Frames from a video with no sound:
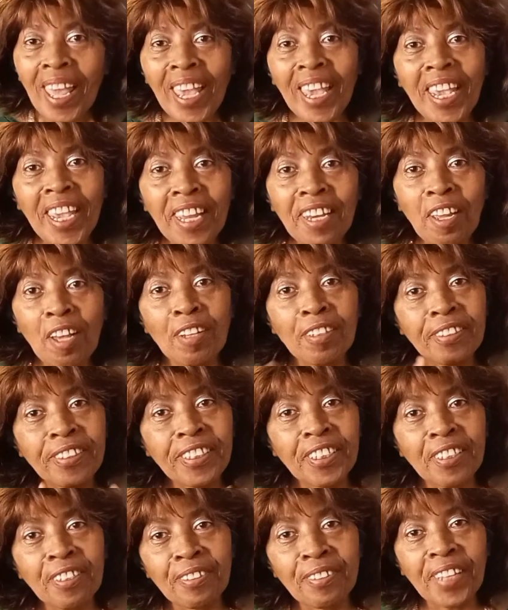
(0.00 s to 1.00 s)
And
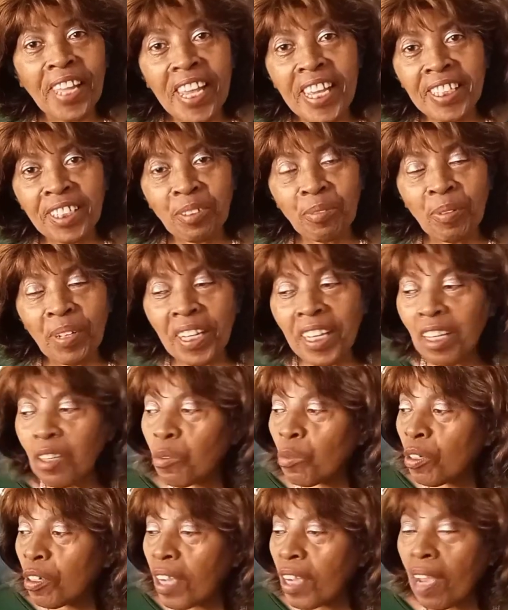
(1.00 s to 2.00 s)
until next week,
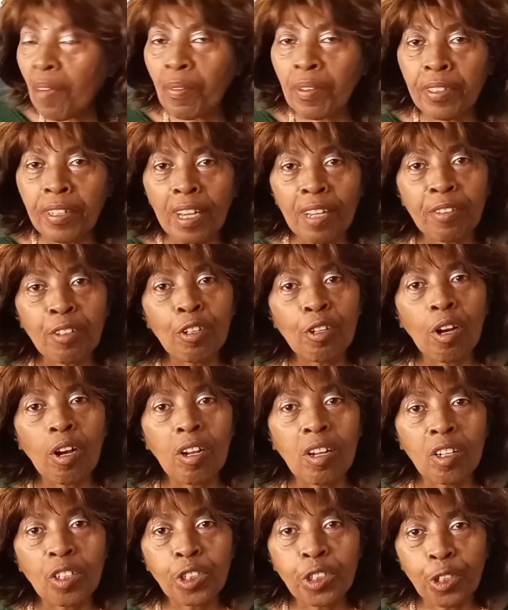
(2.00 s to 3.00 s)
we'll have another
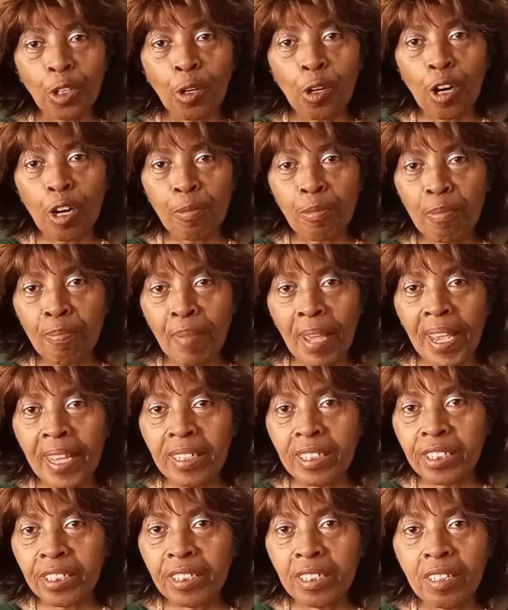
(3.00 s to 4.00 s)
short herbal
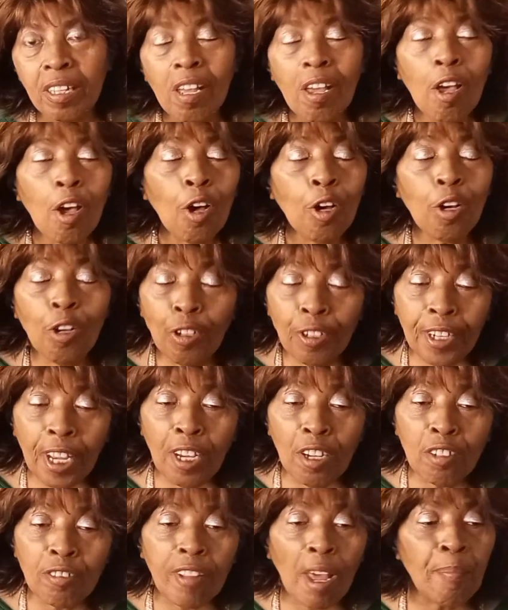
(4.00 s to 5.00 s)
medicine. Who
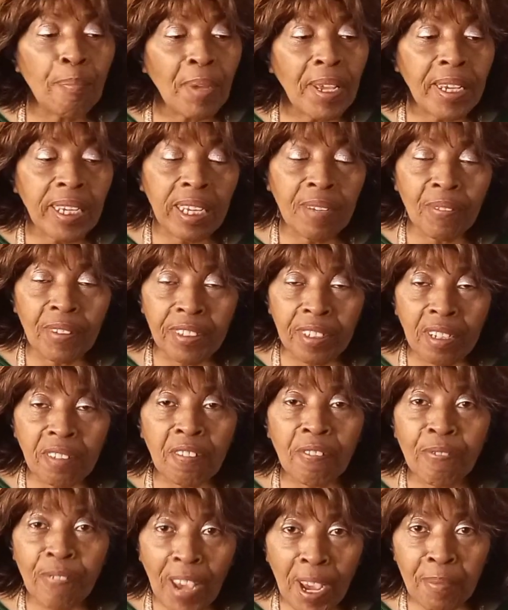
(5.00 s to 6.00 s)
knows? I may give
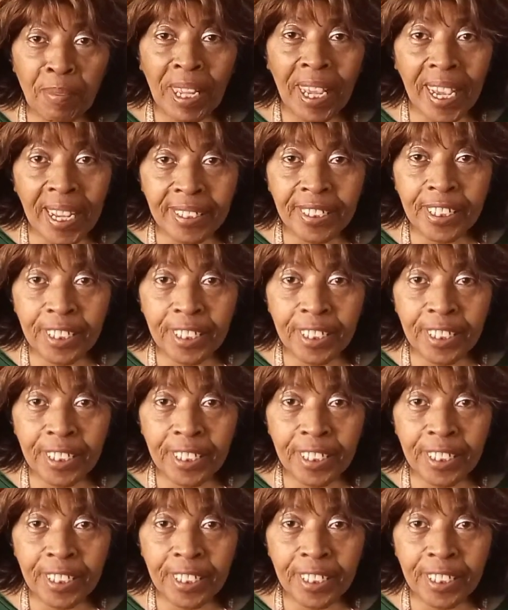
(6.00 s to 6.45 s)
another family